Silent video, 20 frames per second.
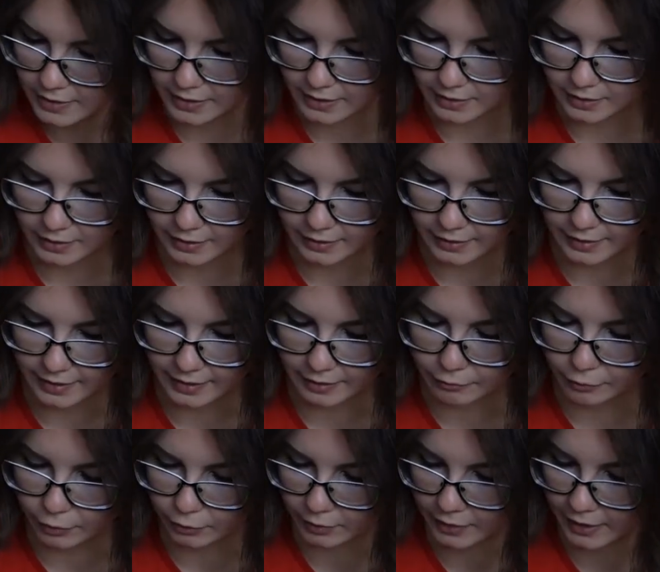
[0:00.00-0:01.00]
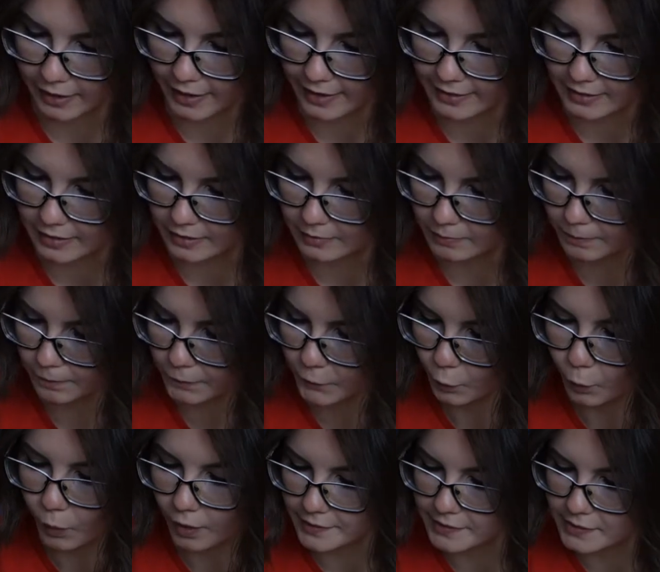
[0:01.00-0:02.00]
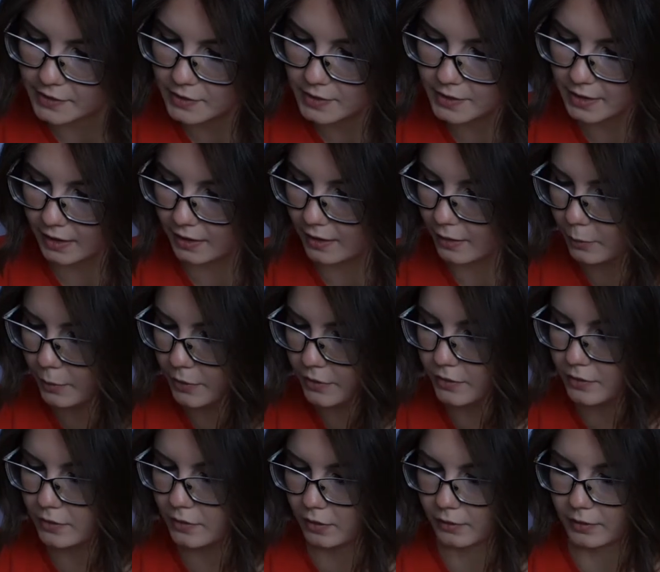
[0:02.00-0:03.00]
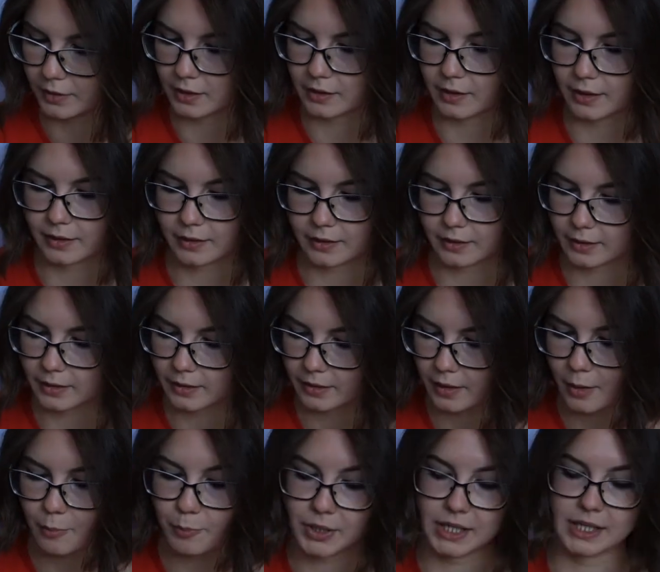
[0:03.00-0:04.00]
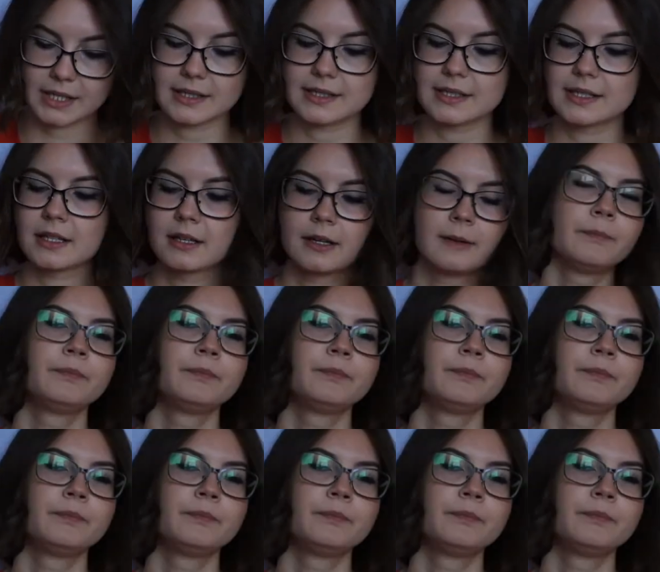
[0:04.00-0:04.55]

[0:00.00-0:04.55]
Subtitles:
I think I've only had it once and it was only like a piece.